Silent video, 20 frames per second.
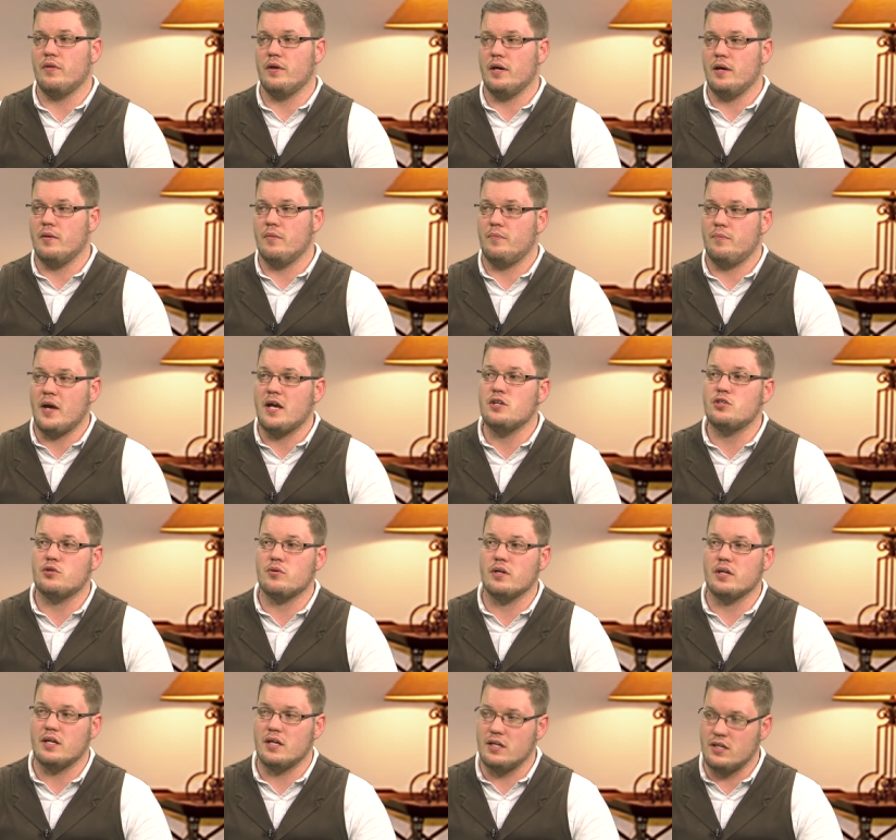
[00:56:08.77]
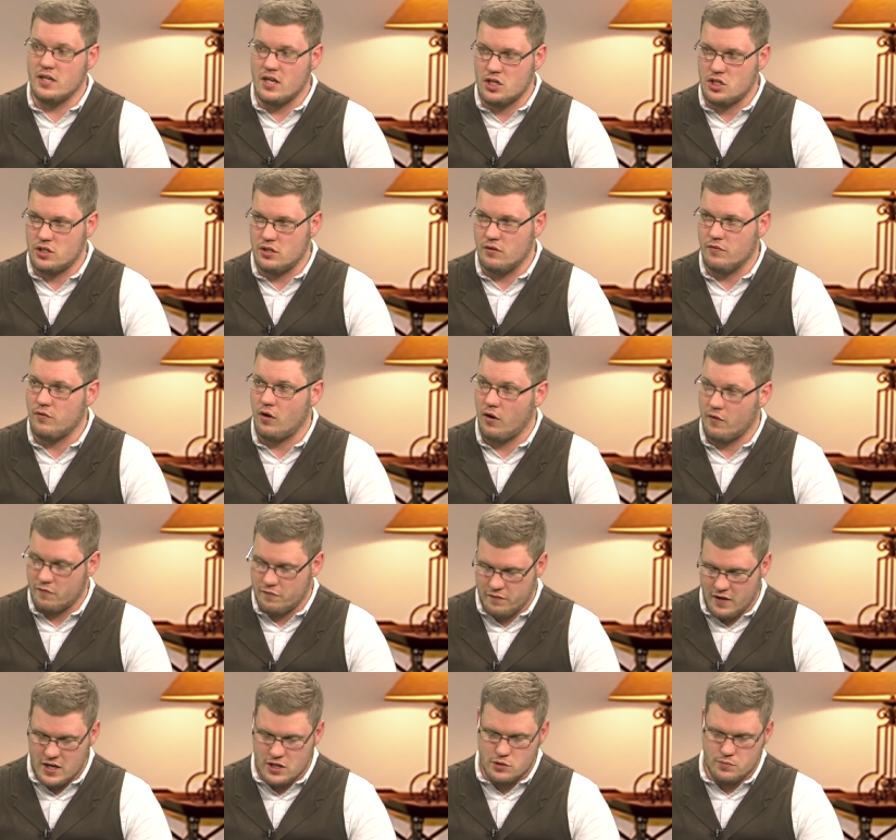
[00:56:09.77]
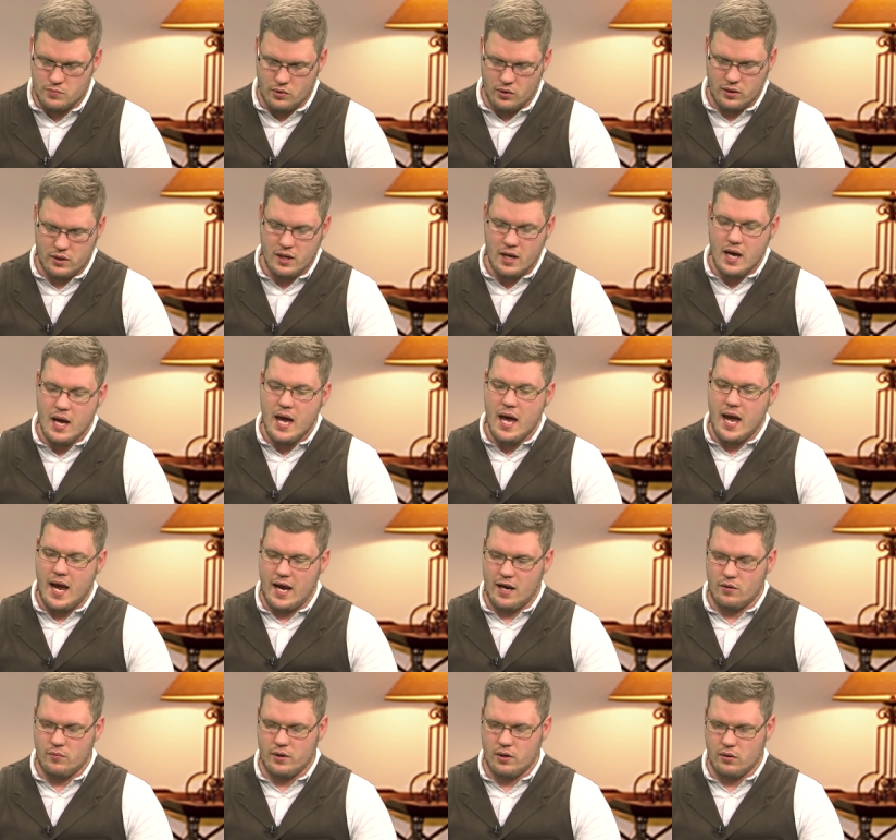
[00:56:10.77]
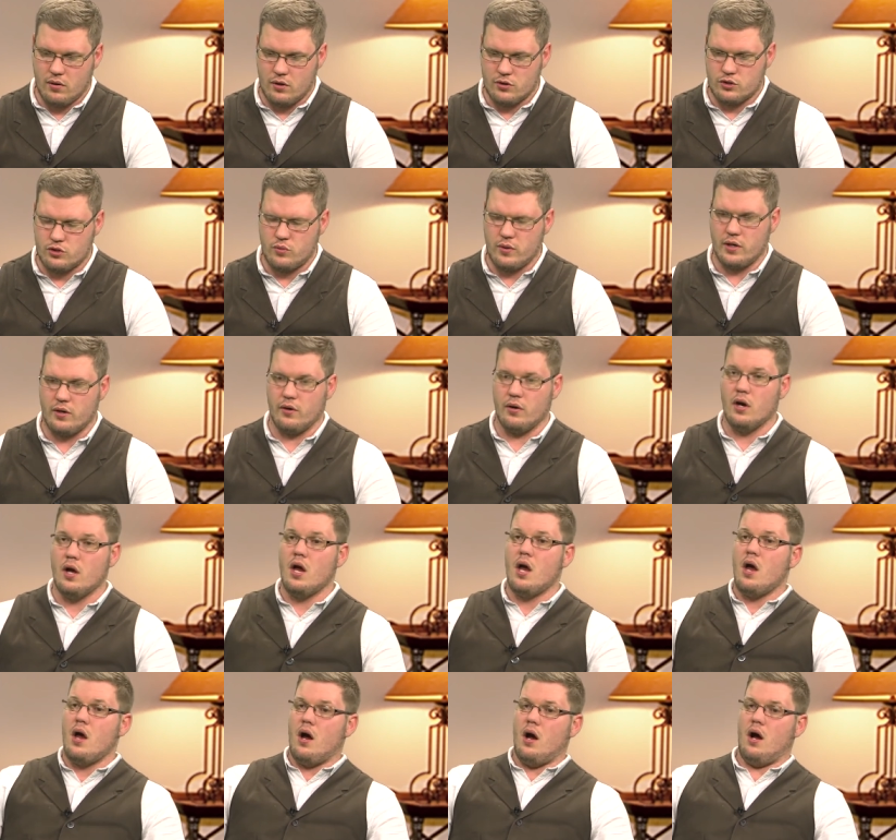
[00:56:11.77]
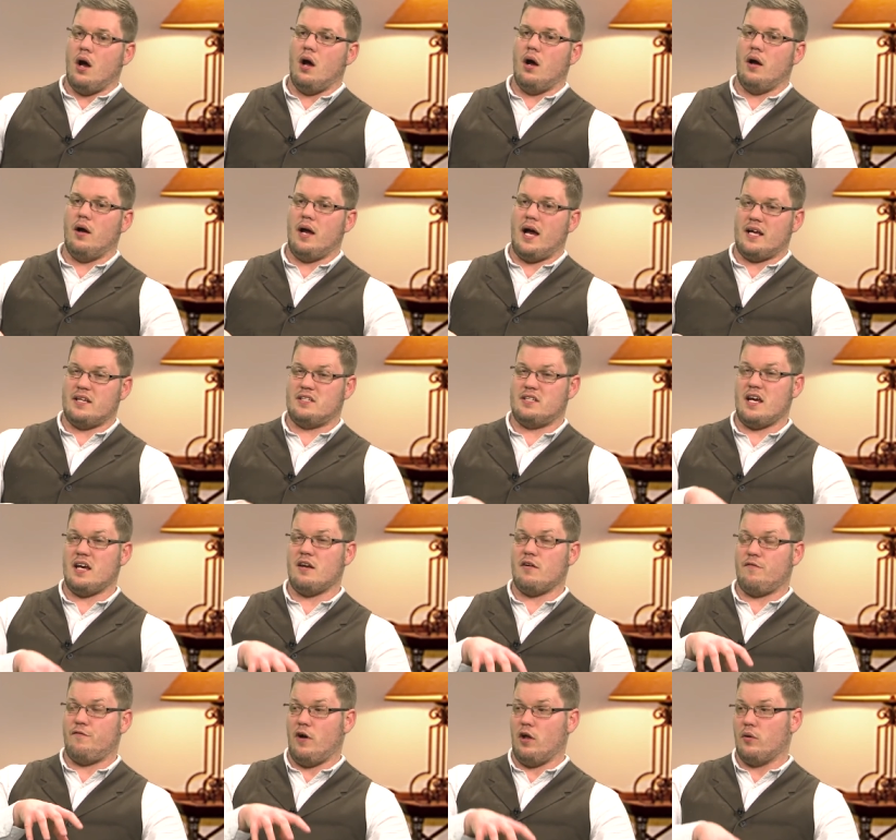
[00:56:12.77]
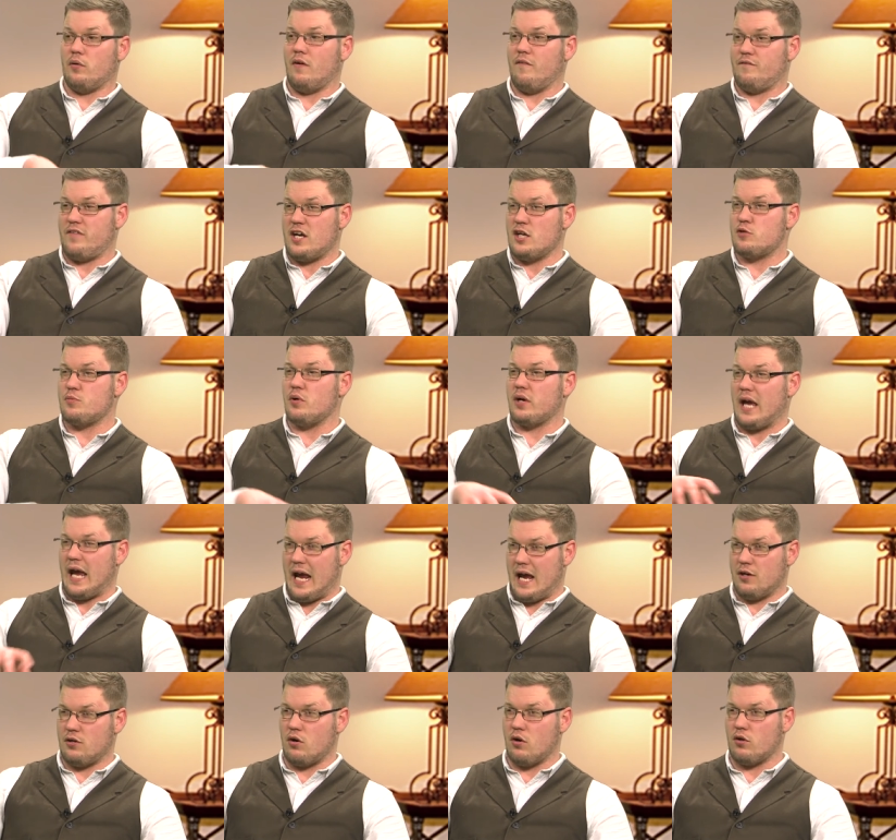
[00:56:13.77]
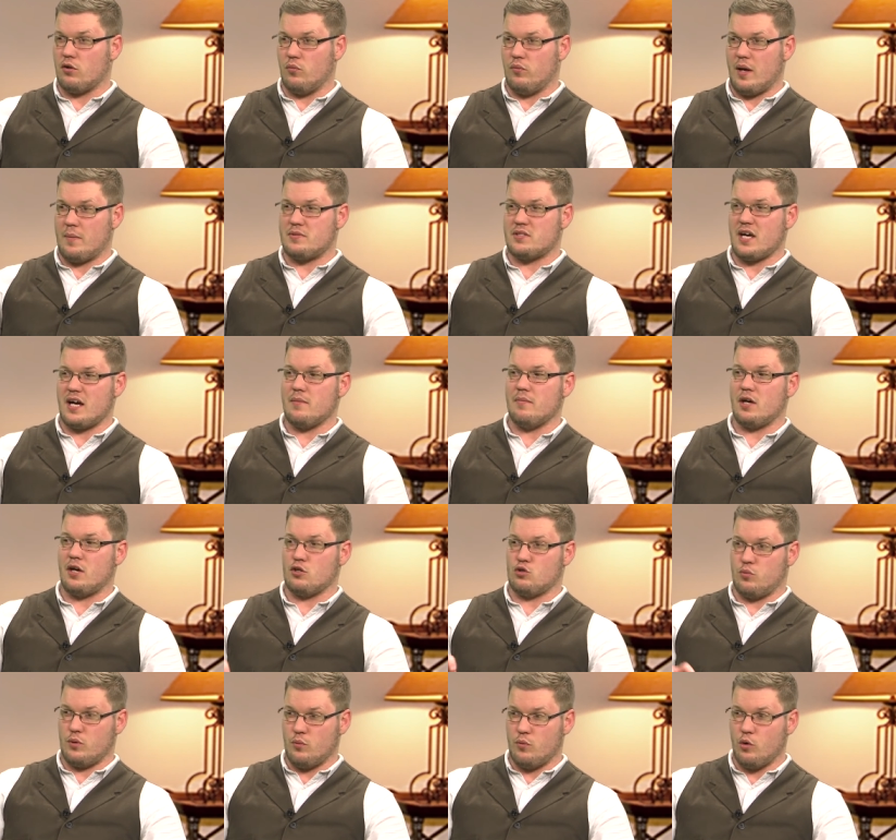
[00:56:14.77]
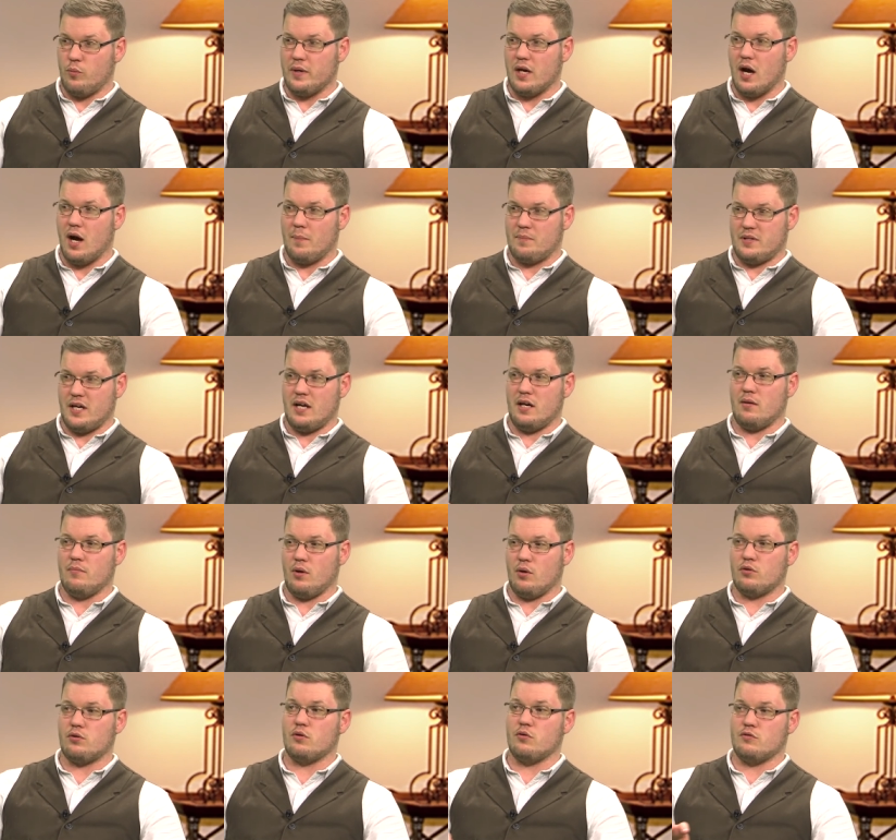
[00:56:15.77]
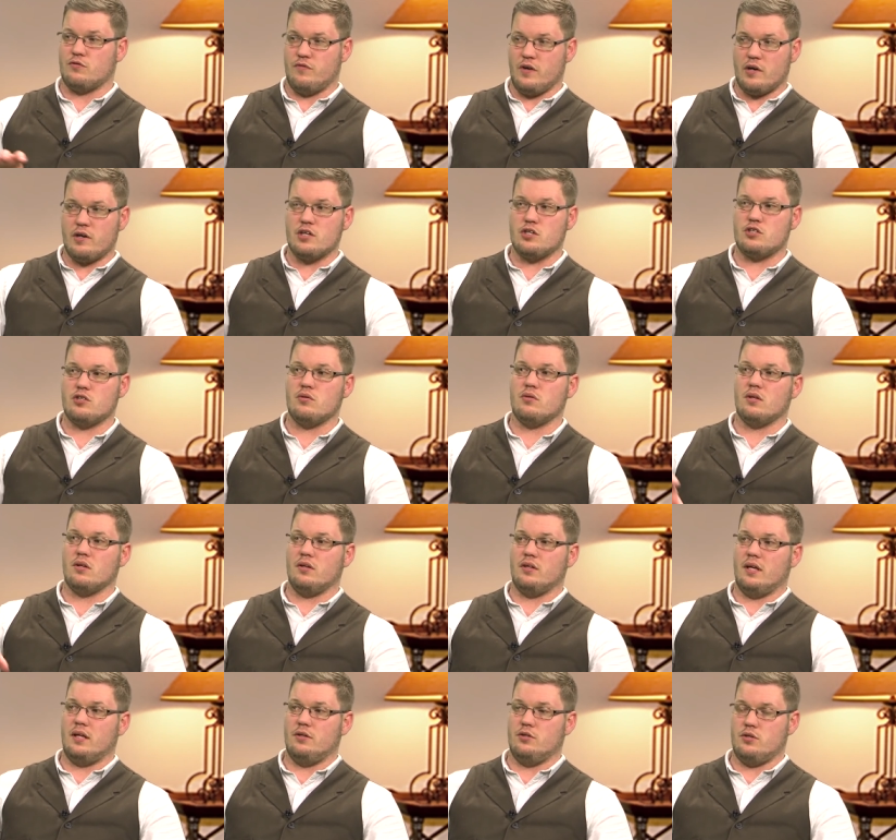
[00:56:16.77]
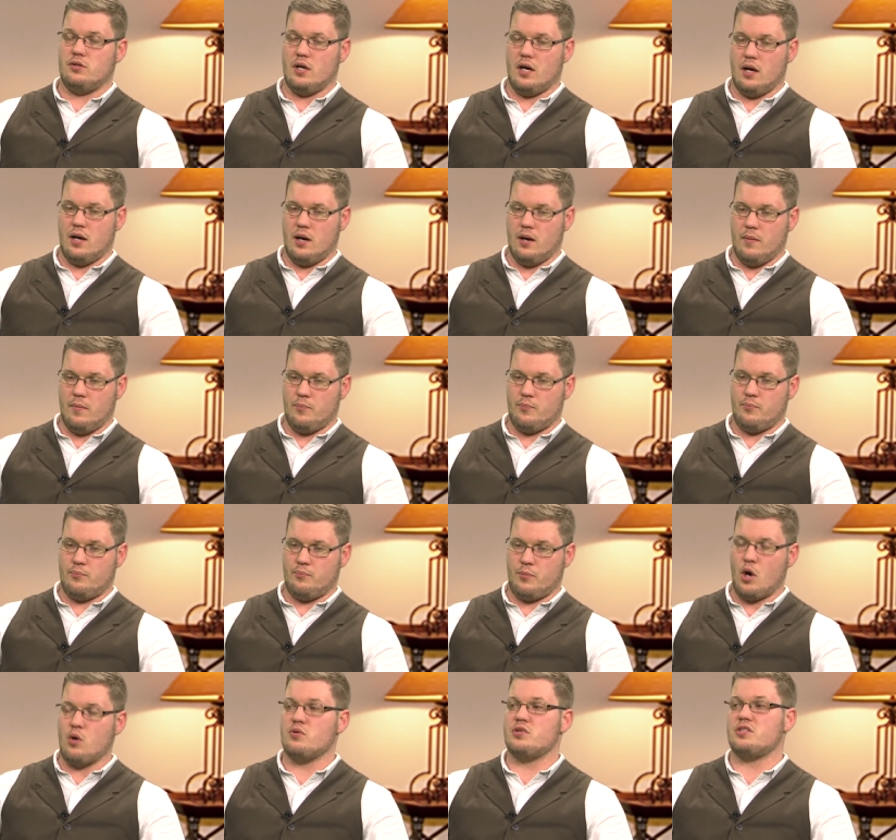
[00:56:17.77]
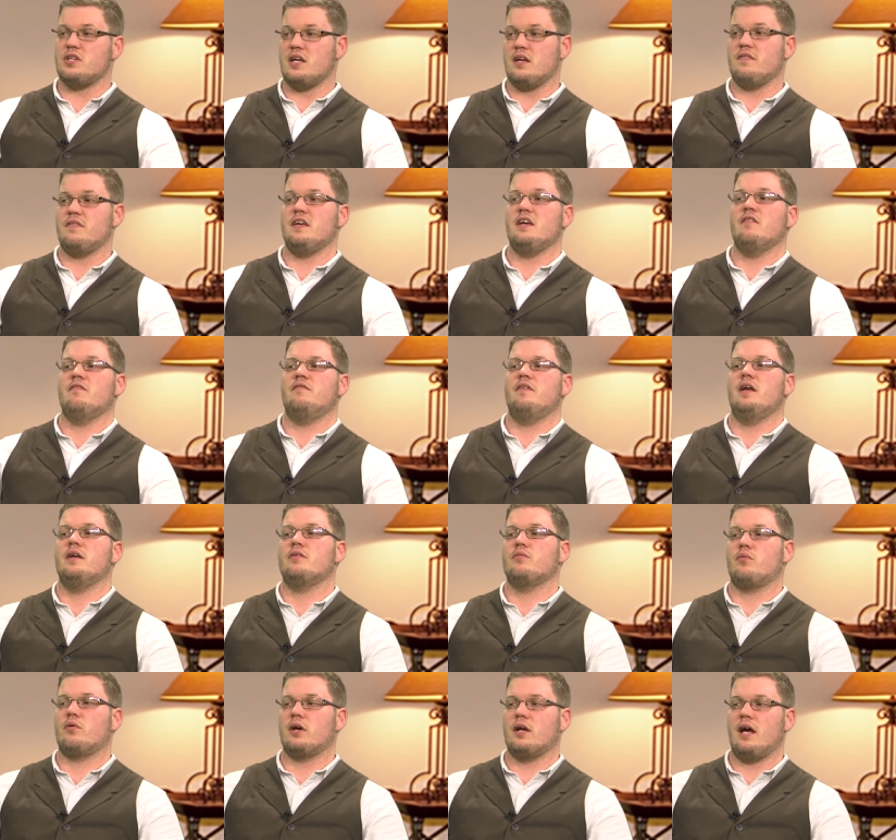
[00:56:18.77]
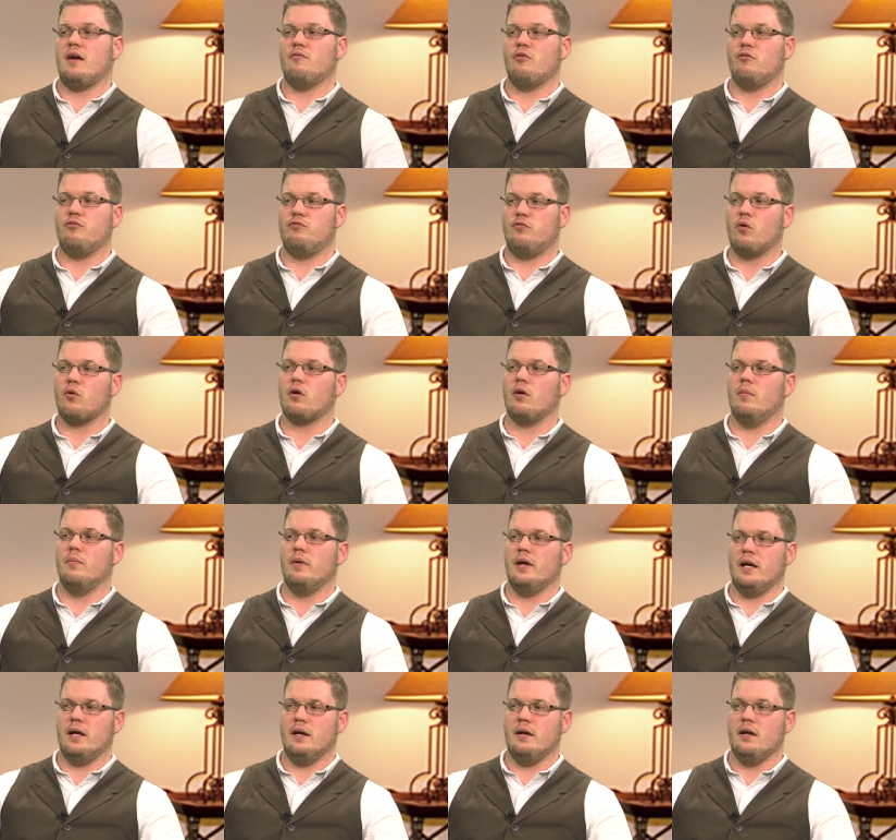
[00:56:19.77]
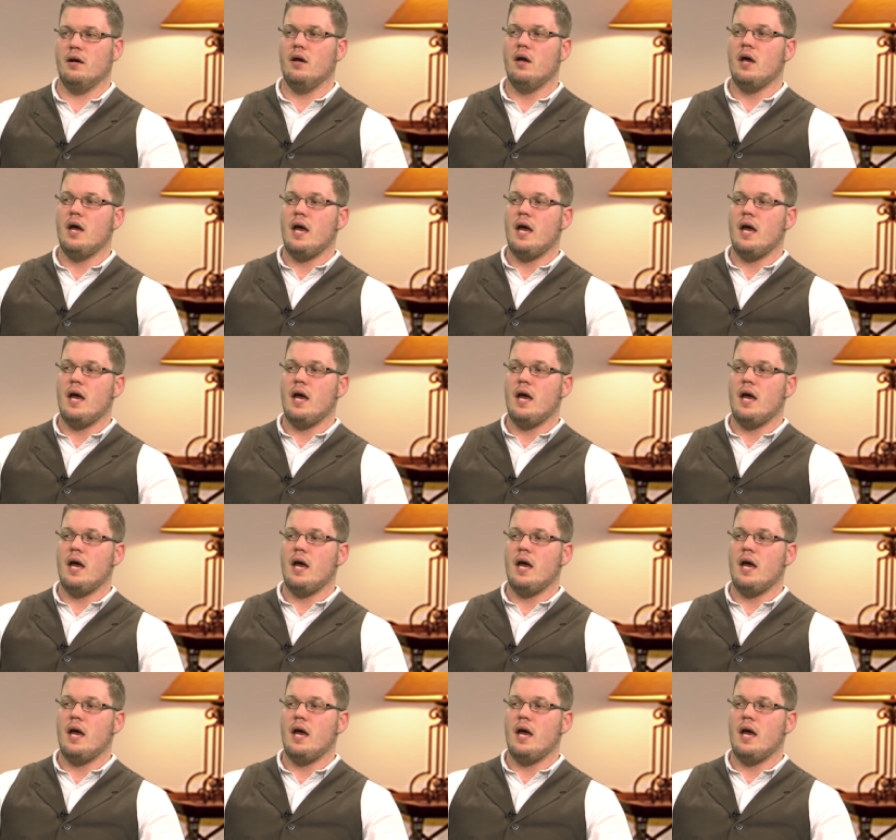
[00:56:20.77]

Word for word: the Patriot Initiative on Facebook, and we are on Twitter. Uh, I say to follow it on Facebook and go to the website, because we will be updating both of those very soon, and then uh, posting the event. We're going to have a forum in